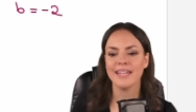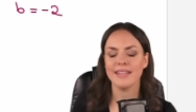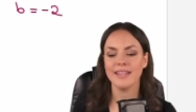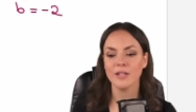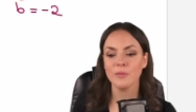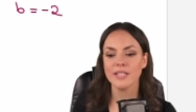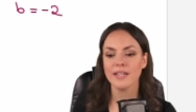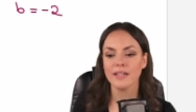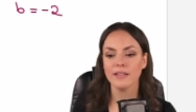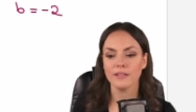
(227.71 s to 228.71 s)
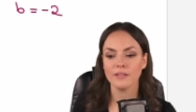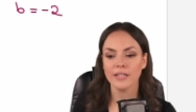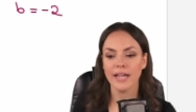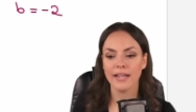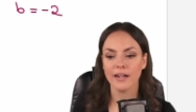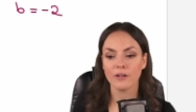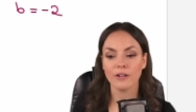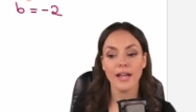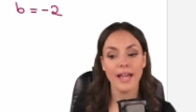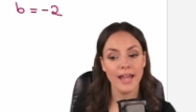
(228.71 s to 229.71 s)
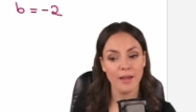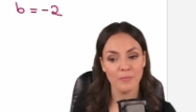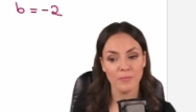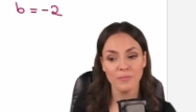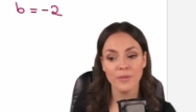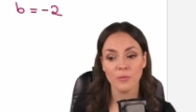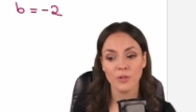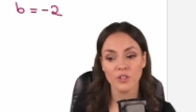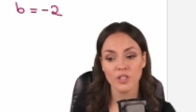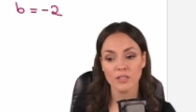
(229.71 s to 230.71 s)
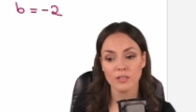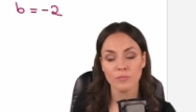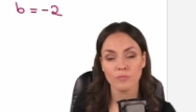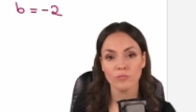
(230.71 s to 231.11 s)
Then we take a look at our m, which is